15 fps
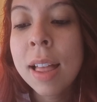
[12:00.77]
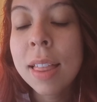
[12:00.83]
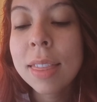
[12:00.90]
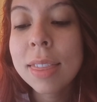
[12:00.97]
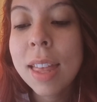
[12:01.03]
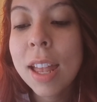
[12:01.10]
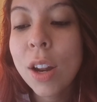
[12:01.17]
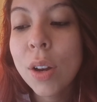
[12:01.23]

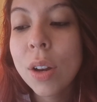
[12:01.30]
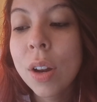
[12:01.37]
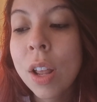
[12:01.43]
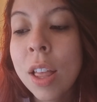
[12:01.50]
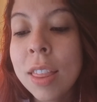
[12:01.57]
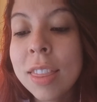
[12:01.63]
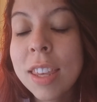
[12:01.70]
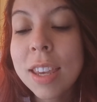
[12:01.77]
that
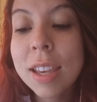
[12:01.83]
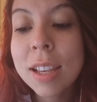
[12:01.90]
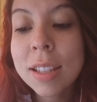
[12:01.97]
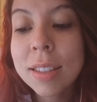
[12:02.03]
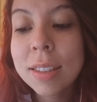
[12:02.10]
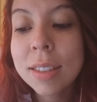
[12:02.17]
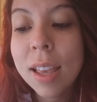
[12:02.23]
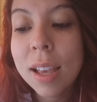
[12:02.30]
the
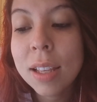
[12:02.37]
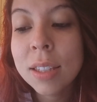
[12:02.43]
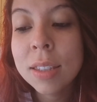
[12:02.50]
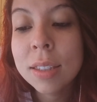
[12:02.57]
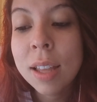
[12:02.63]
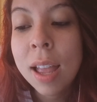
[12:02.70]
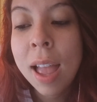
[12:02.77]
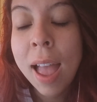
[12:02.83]
insects
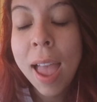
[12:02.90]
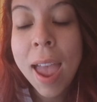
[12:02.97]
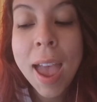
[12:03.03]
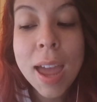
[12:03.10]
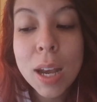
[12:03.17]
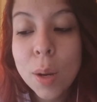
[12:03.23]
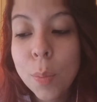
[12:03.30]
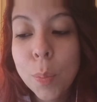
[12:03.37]

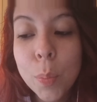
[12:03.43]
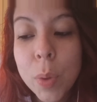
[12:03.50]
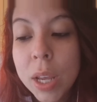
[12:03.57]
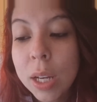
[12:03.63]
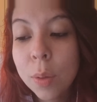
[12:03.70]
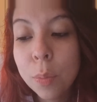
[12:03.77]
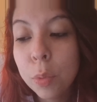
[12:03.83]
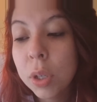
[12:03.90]
hadn't
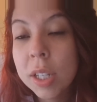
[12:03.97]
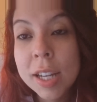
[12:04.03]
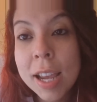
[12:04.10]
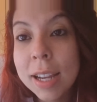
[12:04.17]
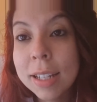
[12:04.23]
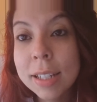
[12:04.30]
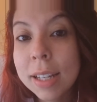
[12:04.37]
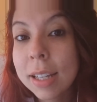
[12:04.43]
been
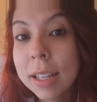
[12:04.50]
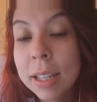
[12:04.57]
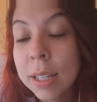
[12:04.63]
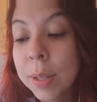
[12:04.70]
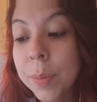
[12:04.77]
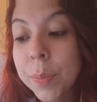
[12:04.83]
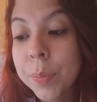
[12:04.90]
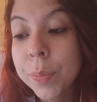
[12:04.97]
protecting
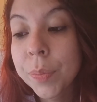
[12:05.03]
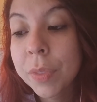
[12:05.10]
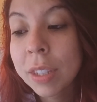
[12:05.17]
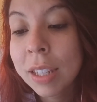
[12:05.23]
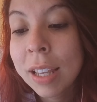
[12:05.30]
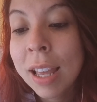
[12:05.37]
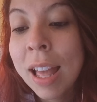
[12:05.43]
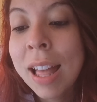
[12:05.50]
him.
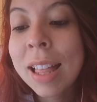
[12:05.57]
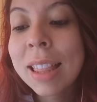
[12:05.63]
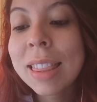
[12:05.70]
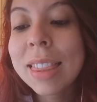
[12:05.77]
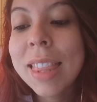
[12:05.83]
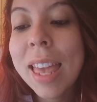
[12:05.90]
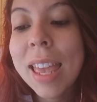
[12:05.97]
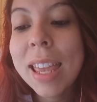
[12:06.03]

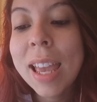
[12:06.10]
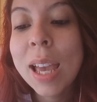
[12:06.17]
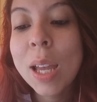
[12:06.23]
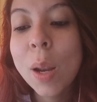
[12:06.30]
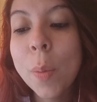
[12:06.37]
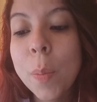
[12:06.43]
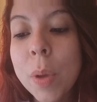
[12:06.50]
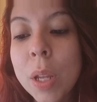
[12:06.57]
They
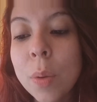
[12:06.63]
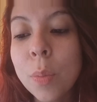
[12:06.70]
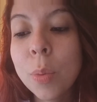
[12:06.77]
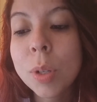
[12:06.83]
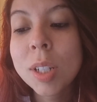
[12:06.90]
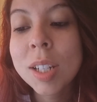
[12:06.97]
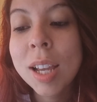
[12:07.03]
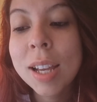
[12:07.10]
had been
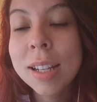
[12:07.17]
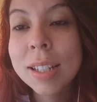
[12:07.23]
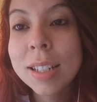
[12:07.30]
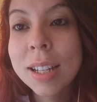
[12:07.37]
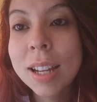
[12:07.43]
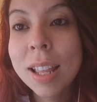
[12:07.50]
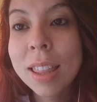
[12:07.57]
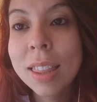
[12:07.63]

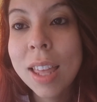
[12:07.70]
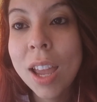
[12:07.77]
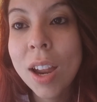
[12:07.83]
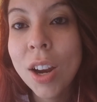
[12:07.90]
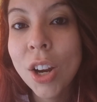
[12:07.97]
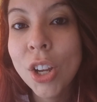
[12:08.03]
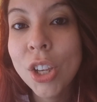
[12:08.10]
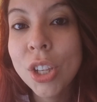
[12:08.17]
protecting
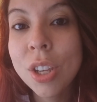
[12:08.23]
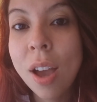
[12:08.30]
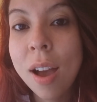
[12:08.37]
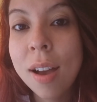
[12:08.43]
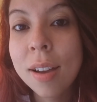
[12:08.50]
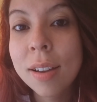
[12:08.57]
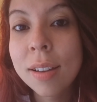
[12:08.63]
their young.